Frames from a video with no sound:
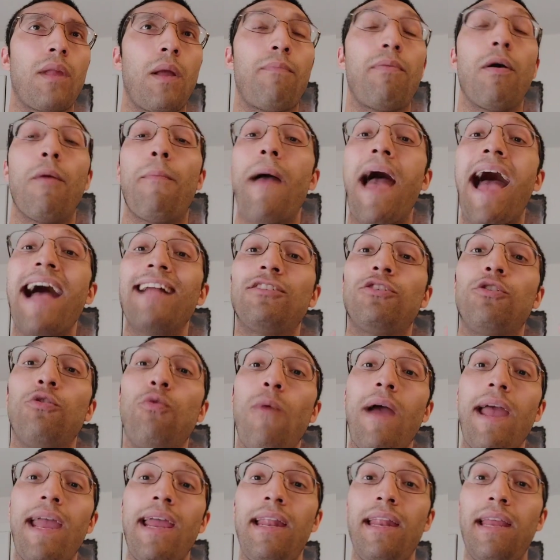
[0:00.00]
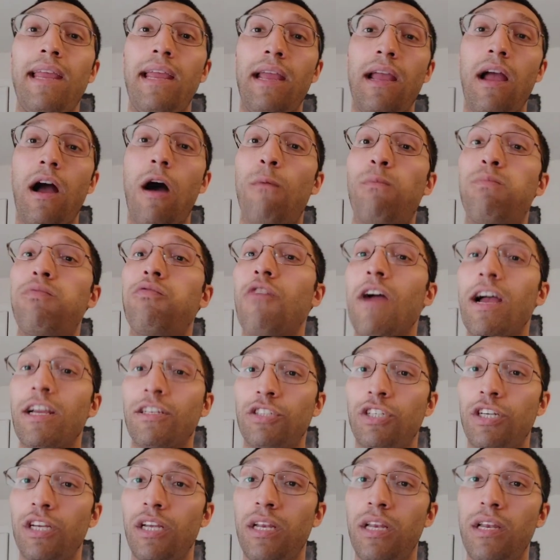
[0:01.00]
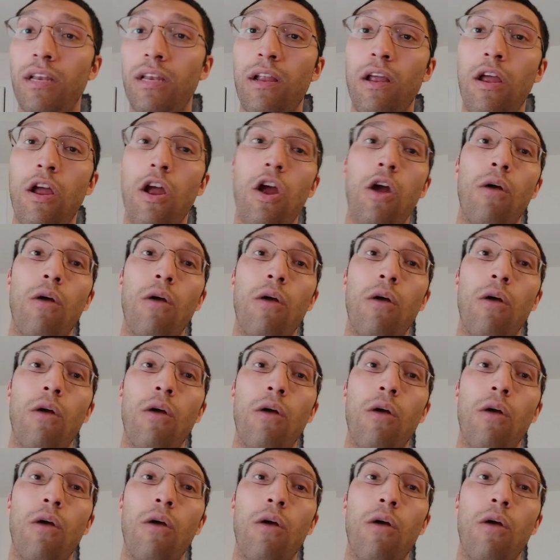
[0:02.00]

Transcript: perpetuating oppression.